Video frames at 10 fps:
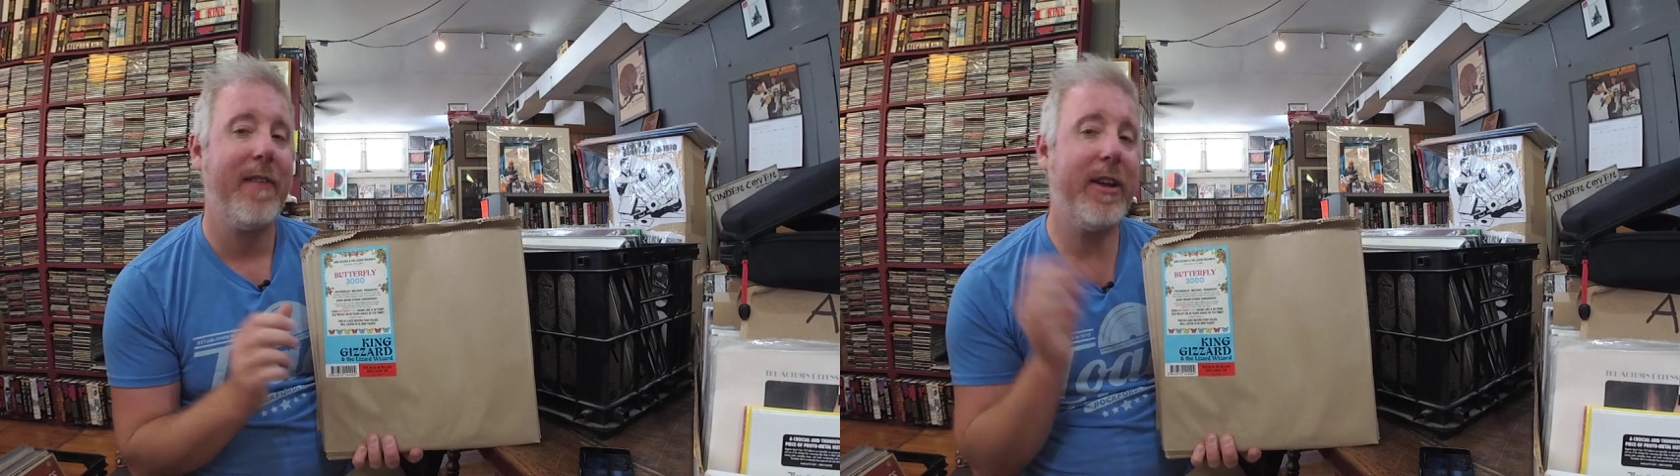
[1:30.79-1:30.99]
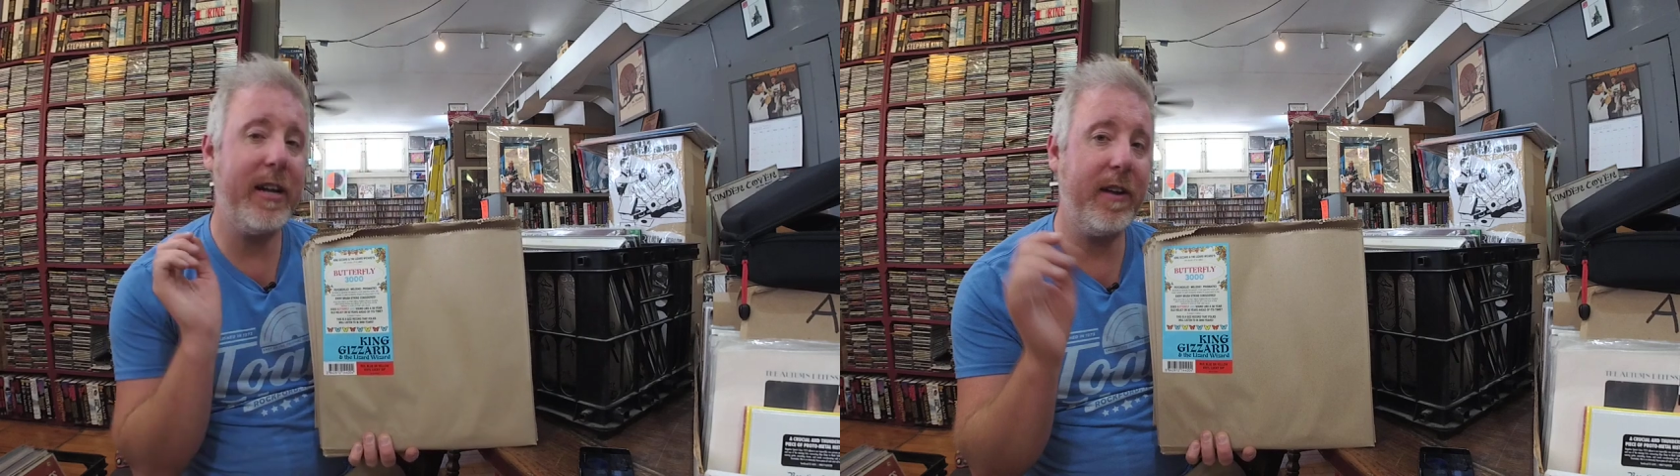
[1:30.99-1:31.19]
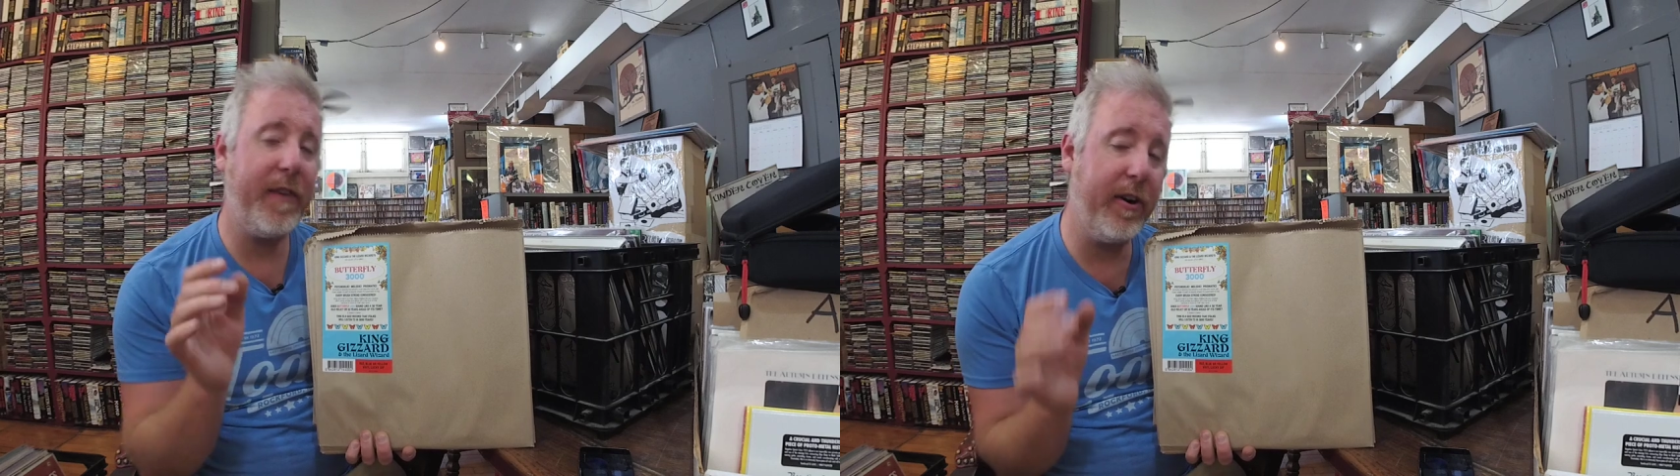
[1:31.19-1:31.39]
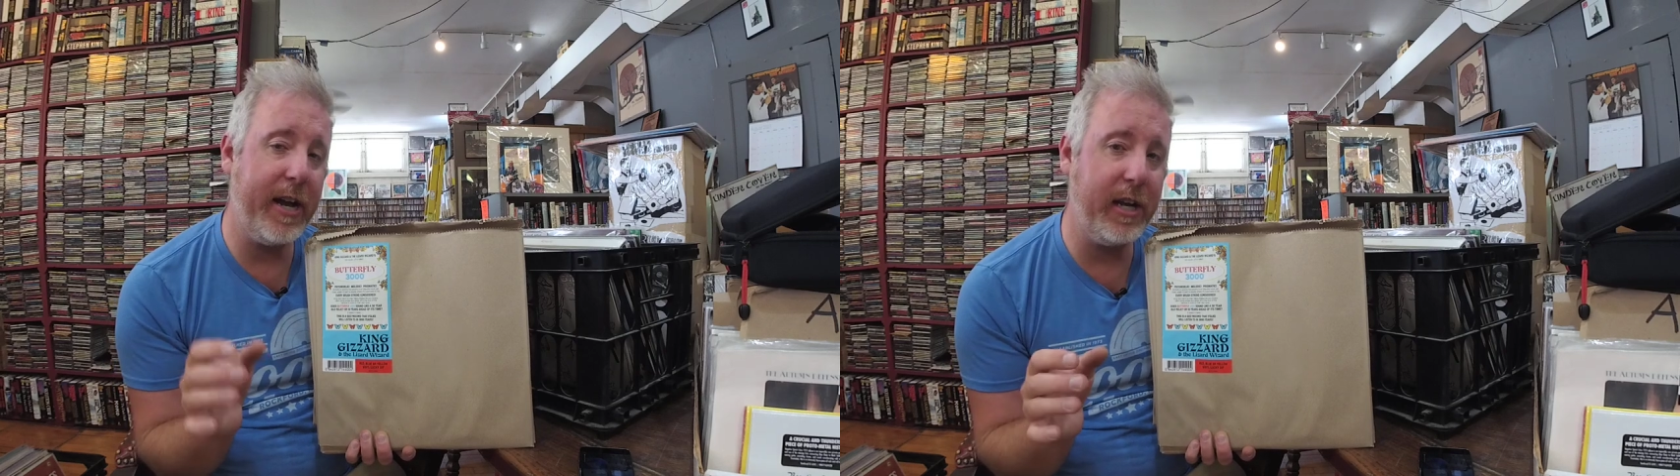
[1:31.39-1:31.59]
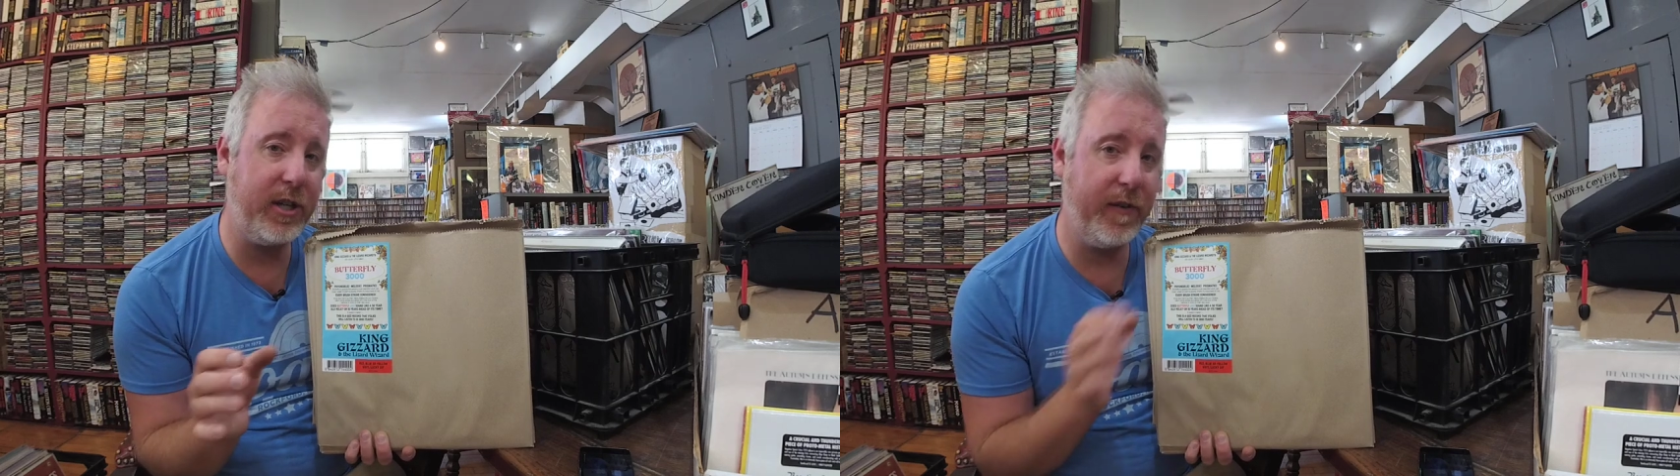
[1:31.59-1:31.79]
They did a
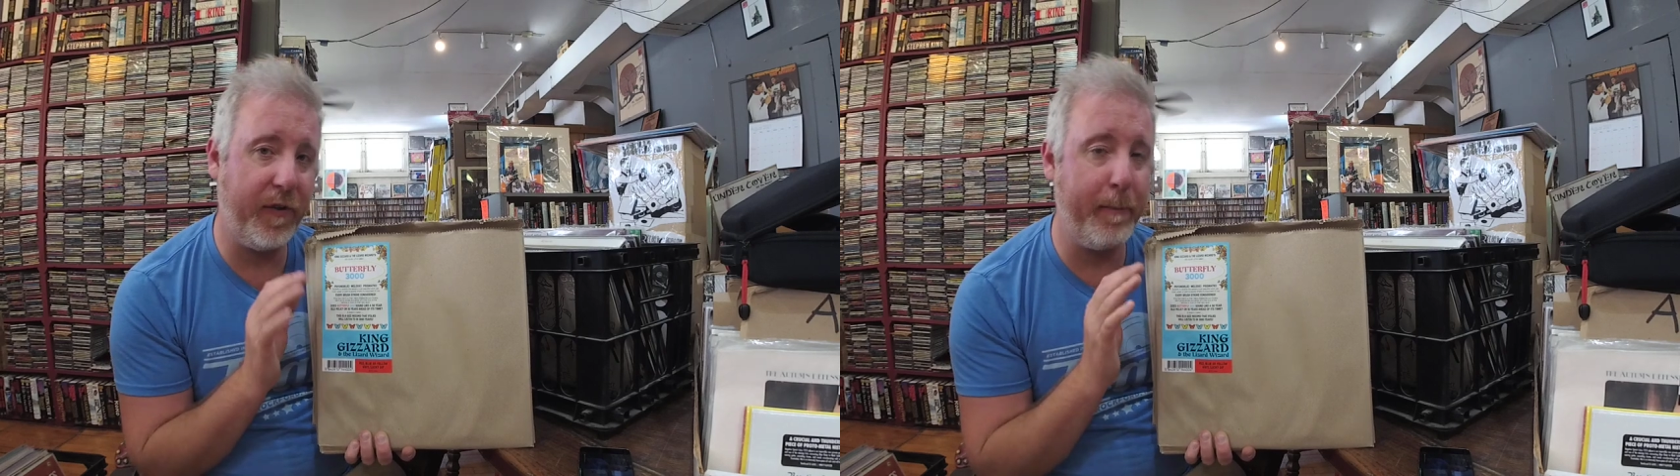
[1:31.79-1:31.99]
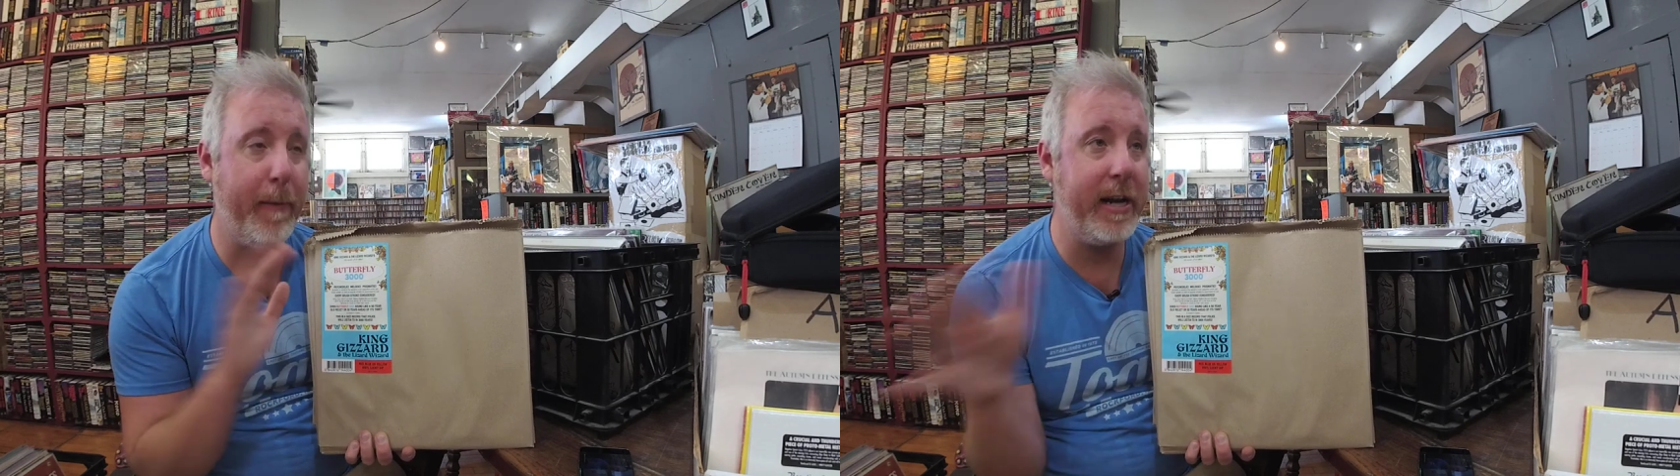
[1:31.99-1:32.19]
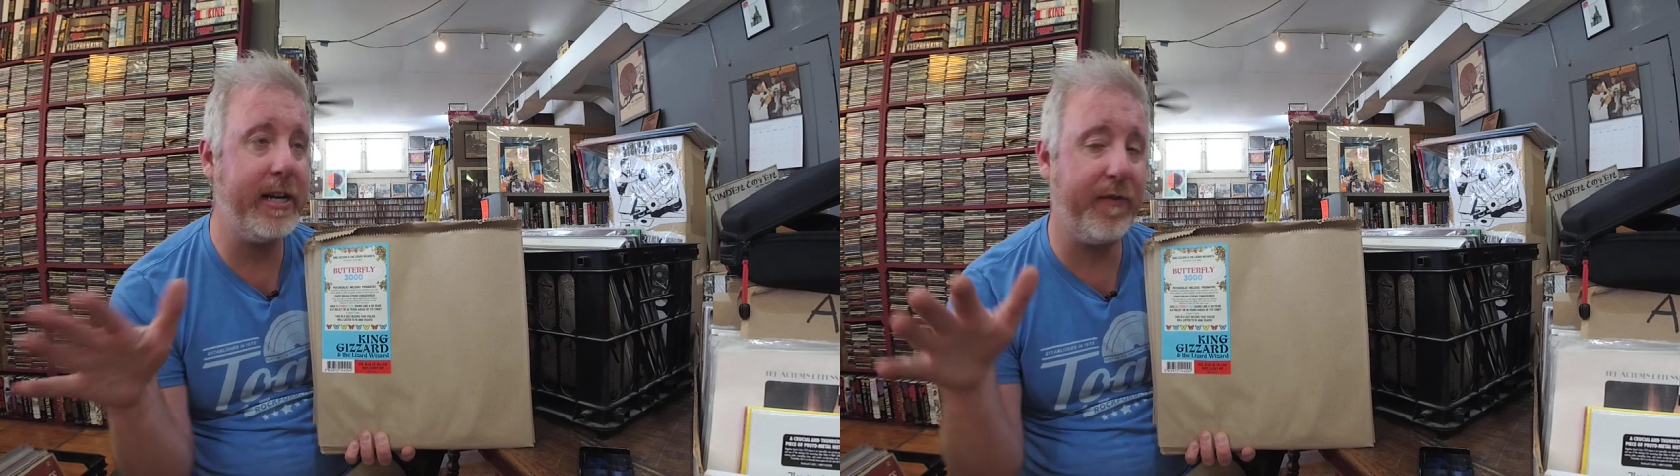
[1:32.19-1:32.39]
variation for many